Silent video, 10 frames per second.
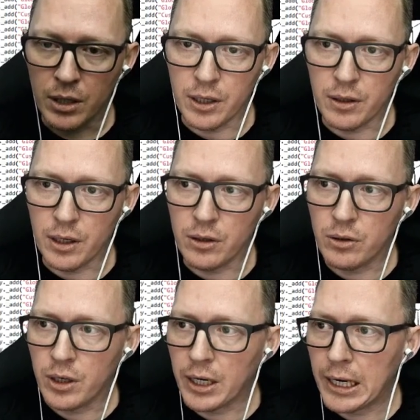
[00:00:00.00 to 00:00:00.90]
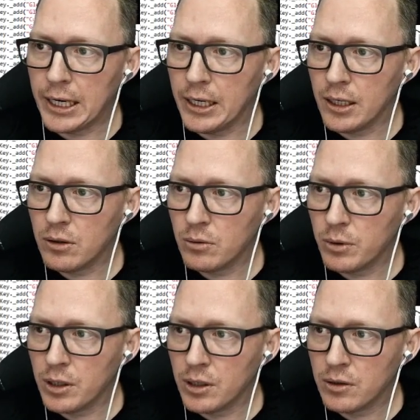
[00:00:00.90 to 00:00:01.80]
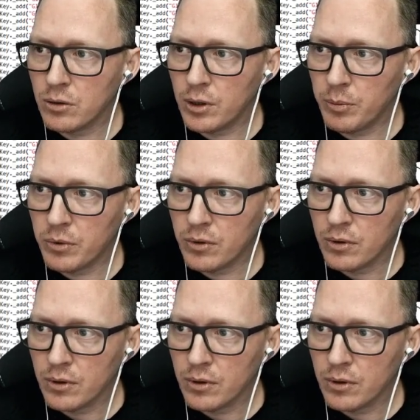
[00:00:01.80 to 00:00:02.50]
and then you can clean it with the script,